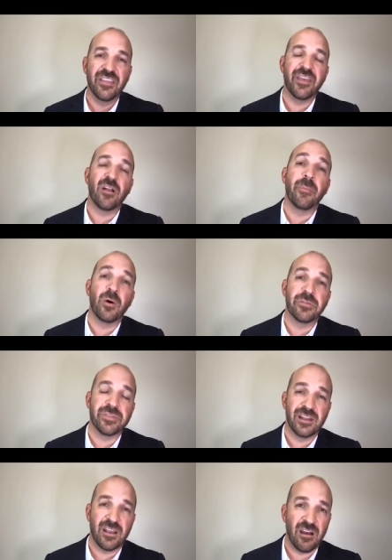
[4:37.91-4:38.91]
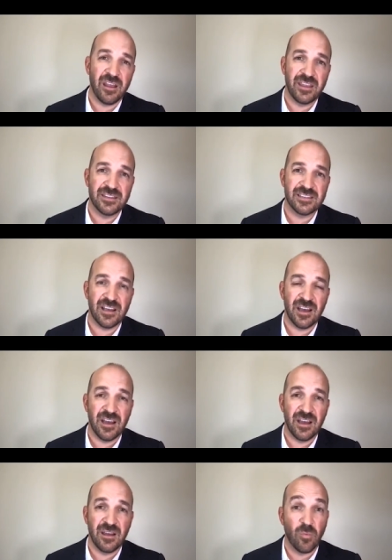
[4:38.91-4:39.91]
They're both in kind
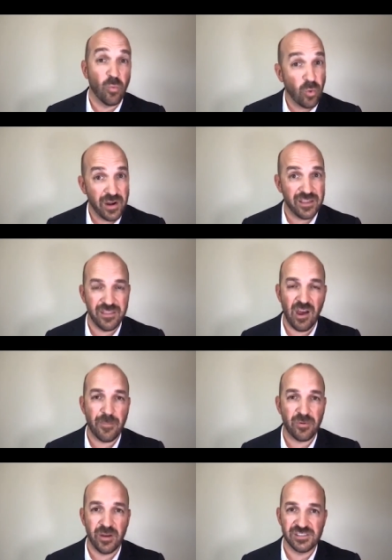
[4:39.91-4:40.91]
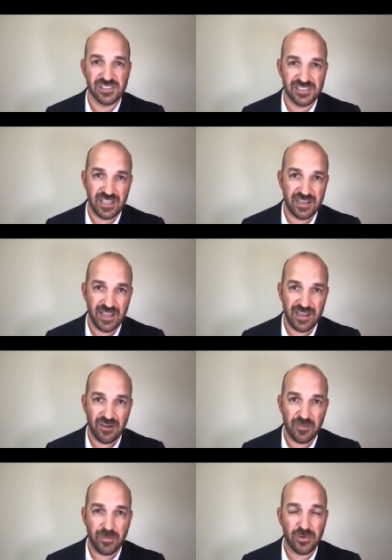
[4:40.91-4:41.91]
uh, running the operations day to day
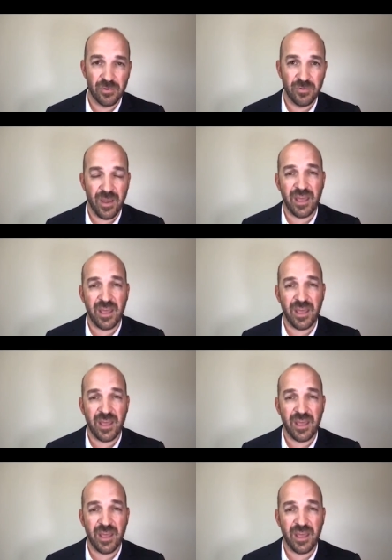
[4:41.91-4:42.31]
down in Peru,